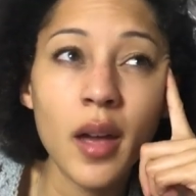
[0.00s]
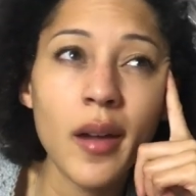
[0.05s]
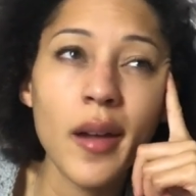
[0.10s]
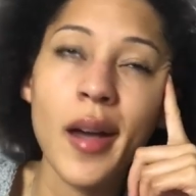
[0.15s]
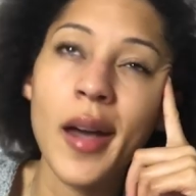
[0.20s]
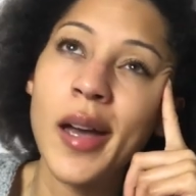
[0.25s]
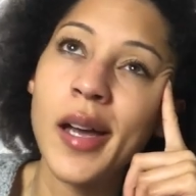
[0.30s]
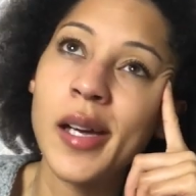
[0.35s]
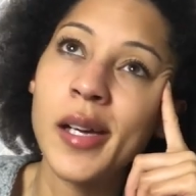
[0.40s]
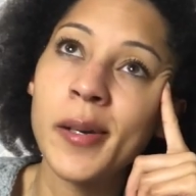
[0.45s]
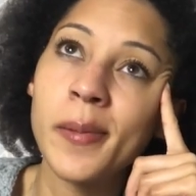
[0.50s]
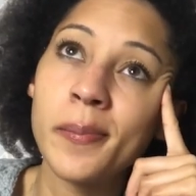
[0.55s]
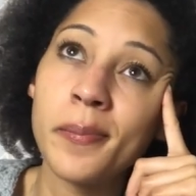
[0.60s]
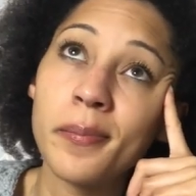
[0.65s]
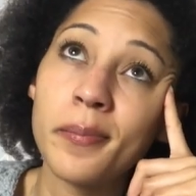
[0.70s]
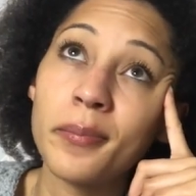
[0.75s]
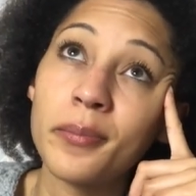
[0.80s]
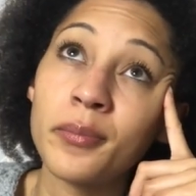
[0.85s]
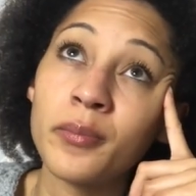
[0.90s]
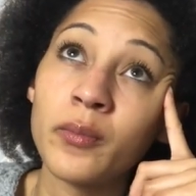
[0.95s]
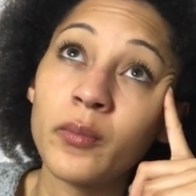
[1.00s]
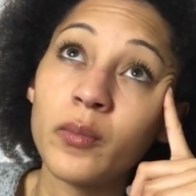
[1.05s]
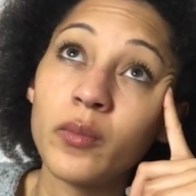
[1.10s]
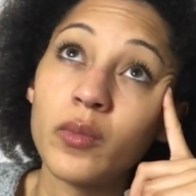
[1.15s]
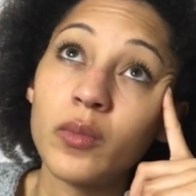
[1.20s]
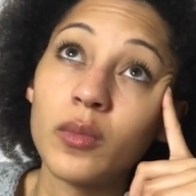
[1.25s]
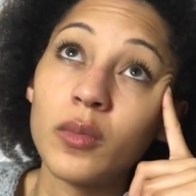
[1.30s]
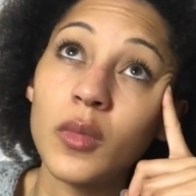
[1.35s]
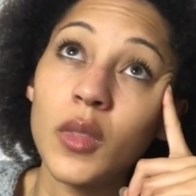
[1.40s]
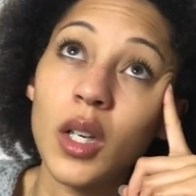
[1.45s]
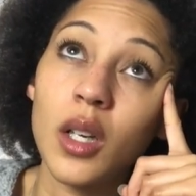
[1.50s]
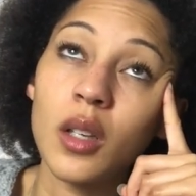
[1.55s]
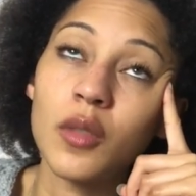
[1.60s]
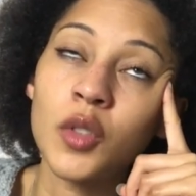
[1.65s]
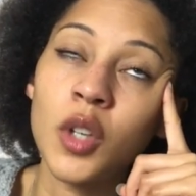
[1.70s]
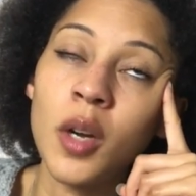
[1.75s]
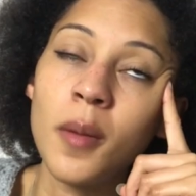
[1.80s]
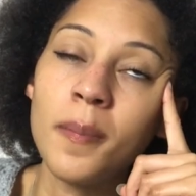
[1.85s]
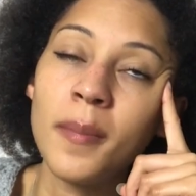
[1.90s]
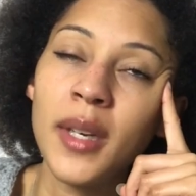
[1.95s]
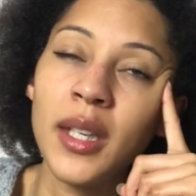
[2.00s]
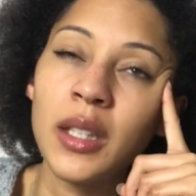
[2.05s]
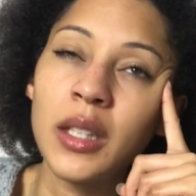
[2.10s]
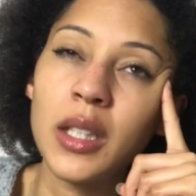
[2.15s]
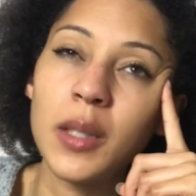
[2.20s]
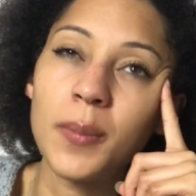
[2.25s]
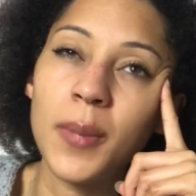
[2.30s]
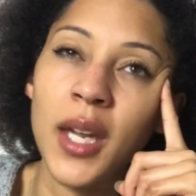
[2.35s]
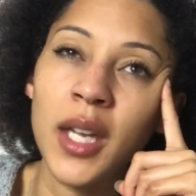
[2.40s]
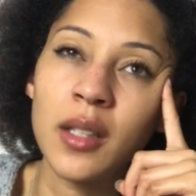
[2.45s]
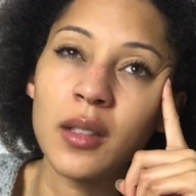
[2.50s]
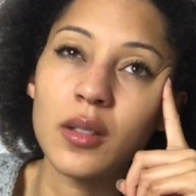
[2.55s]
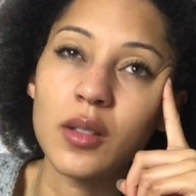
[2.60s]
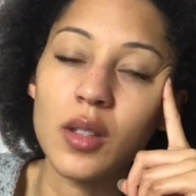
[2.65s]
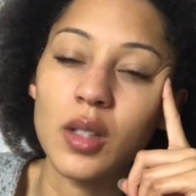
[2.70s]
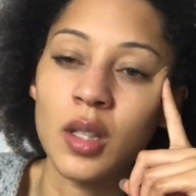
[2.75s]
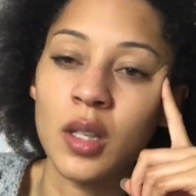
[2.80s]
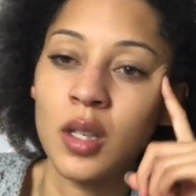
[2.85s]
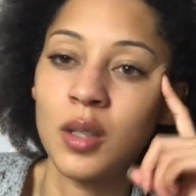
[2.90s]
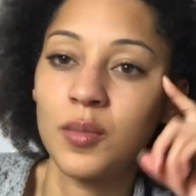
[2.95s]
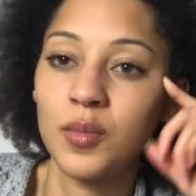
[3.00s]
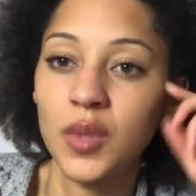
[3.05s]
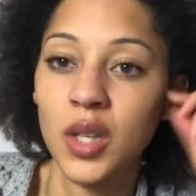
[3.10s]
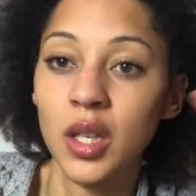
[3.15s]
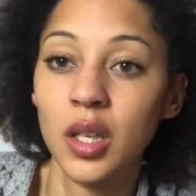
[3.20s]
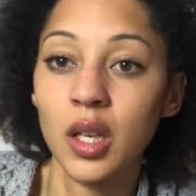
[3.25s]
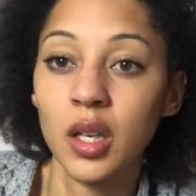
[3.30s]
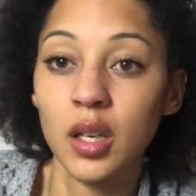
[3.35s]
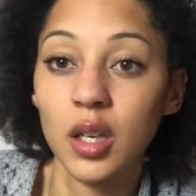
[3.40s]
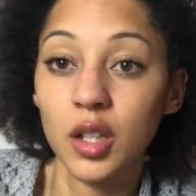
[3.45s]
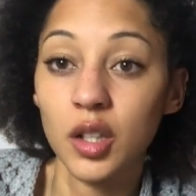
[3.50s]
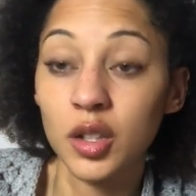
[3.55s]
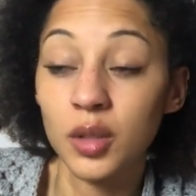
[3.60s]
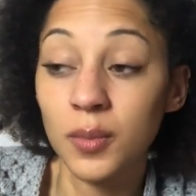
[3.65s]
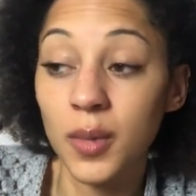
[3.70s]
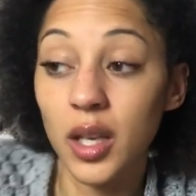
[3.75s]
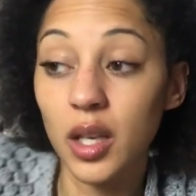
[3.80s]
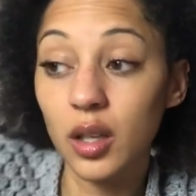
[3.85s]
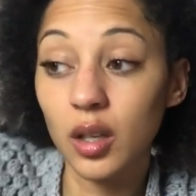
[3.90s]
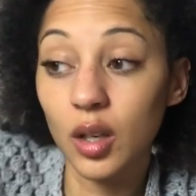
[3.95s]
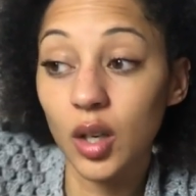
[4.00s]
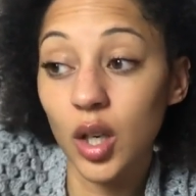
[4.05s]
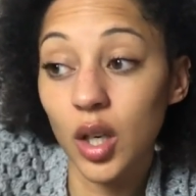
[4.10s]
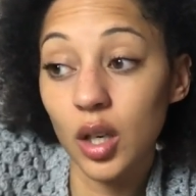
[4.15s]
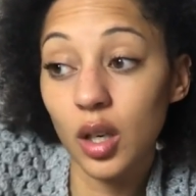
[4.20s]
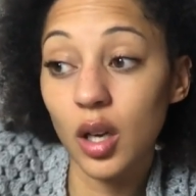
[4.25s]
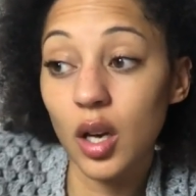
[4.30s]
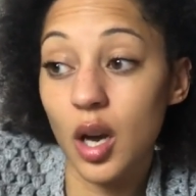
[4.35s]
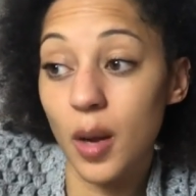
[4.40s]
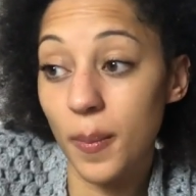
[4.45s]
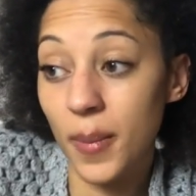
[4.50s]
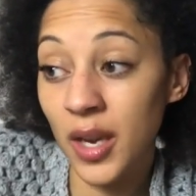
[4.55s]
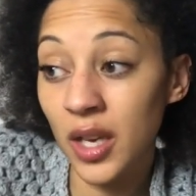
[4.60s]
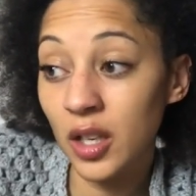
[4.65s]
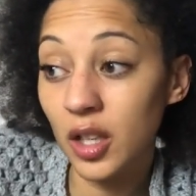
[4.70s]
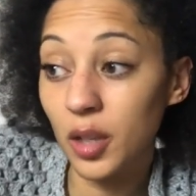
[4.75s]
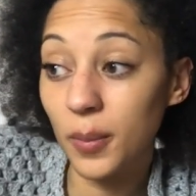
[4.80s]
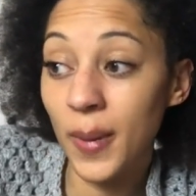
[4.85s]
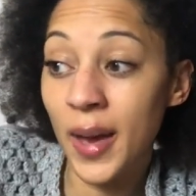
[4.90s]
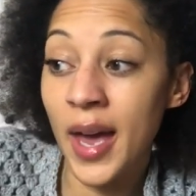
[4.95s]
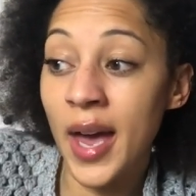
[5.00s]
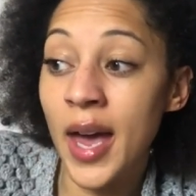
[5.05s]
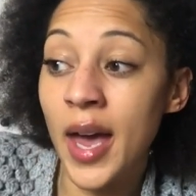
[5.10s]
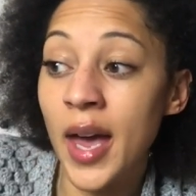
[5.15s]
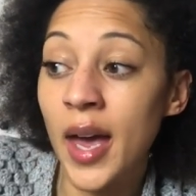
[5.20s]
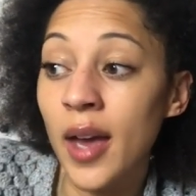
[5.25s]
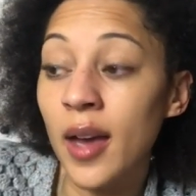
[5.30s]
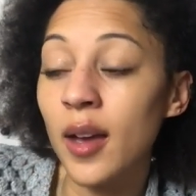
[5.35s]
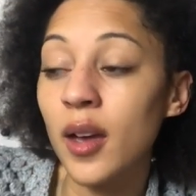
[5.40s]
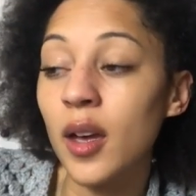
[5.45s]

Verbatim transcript: I've got mainly pinks and then I'm thinking I could make a pink pair,